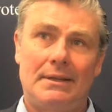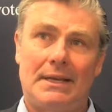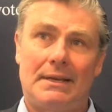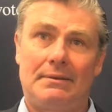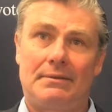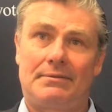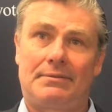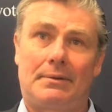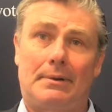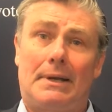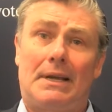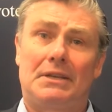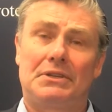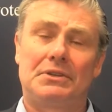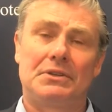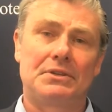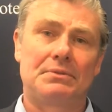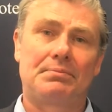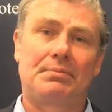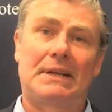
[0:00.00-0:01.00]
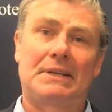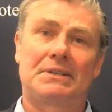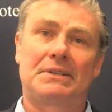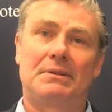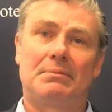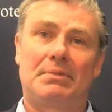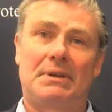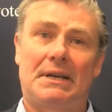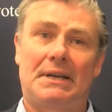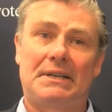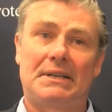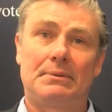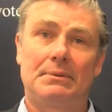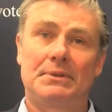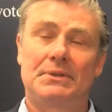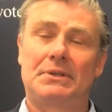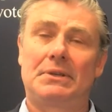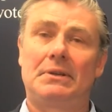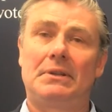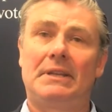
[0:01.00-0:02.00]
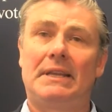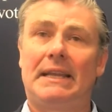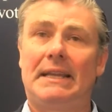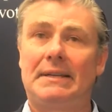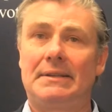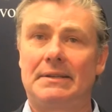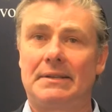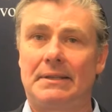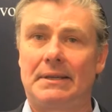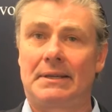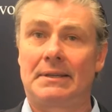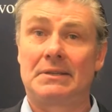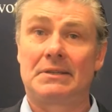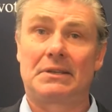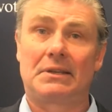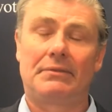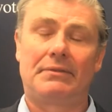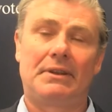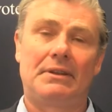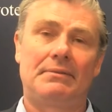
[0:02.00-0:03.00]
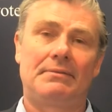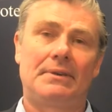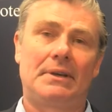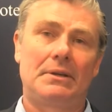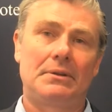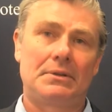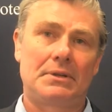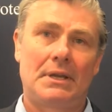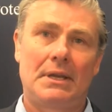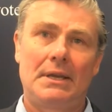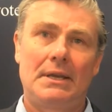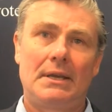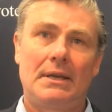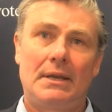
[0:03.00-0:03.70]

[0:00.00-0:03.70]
that Farage's Brexit party will certainly eat into the Conservative vote.